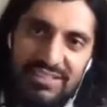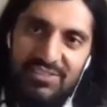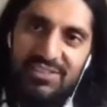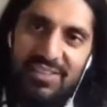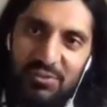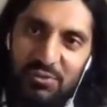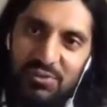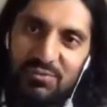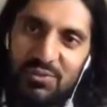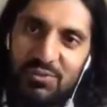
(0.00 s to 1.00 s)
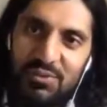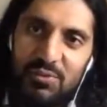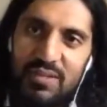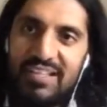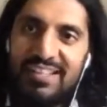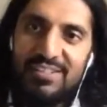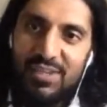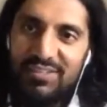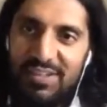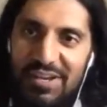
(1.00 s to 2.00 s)
I checked out your stuff also. So
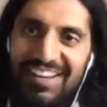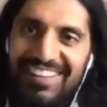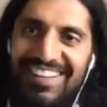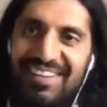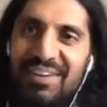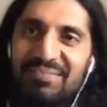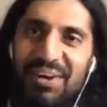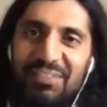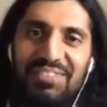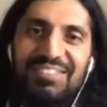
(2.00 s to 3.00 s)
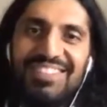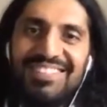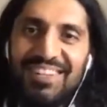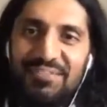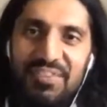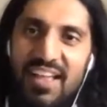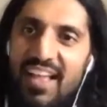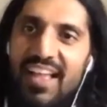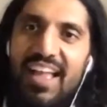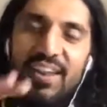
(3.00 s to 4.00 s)
I tossed some of your stuff,
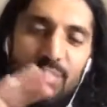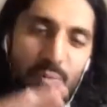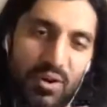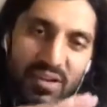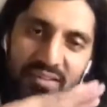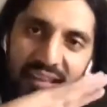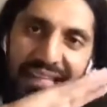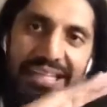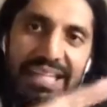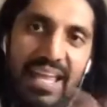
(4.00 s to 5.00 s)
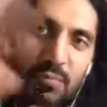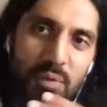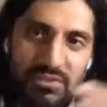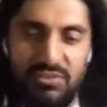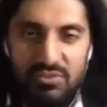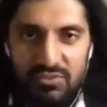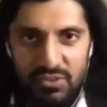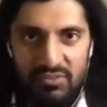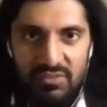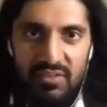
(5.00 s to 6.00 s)
and it worked like gangbusters for
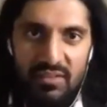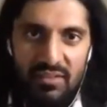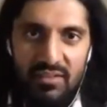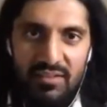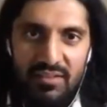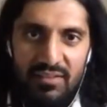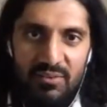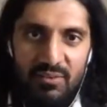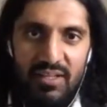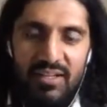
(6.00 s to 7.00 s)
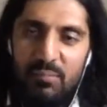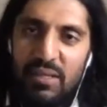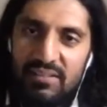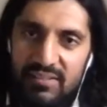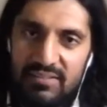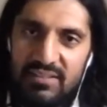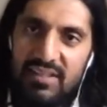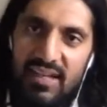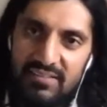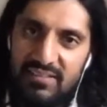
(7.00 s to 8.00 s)
us, right? And I basically said,
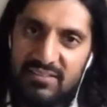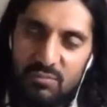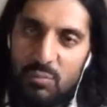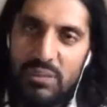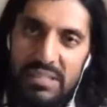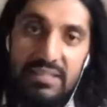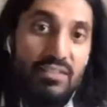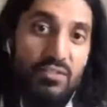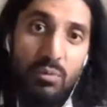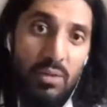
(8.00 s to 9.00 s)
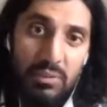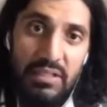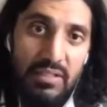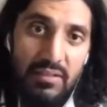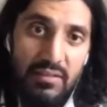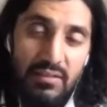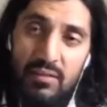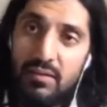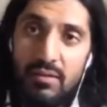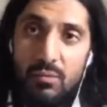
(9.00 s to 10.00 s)
guys, this is what we need. This is why we need it.
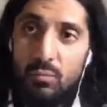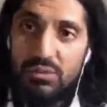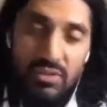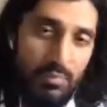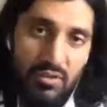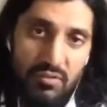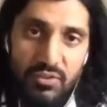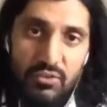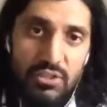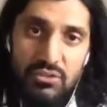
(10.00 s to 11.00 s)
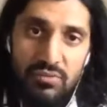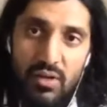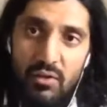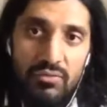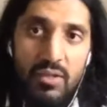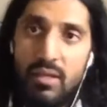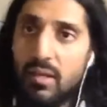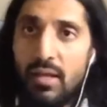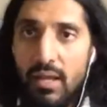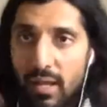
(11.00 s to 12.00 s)
We set up our configuration files,
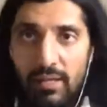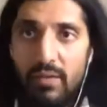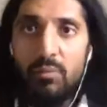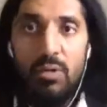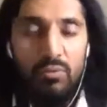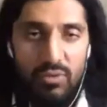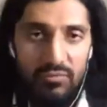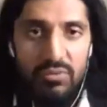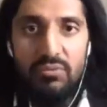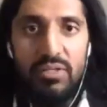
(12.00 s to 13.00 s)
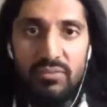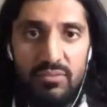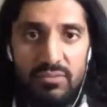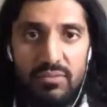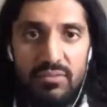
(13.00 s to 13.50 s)
and everybody was off to the races,